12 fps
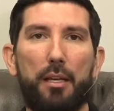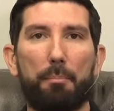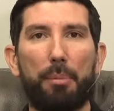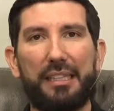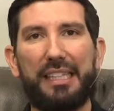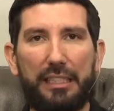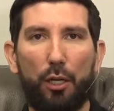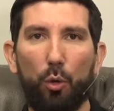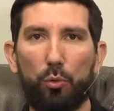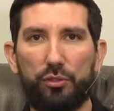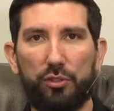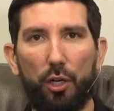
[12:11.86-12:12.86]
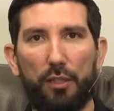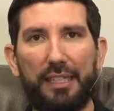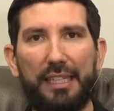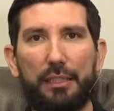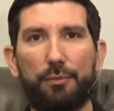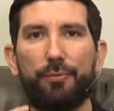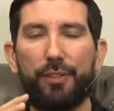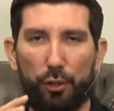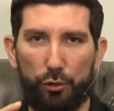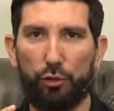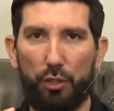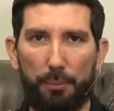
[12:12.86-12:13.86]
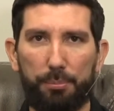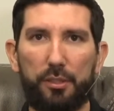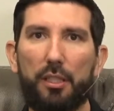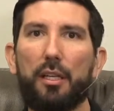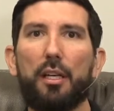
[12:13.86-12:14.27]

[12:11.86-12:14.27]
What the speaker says: But they don't start getting field trips,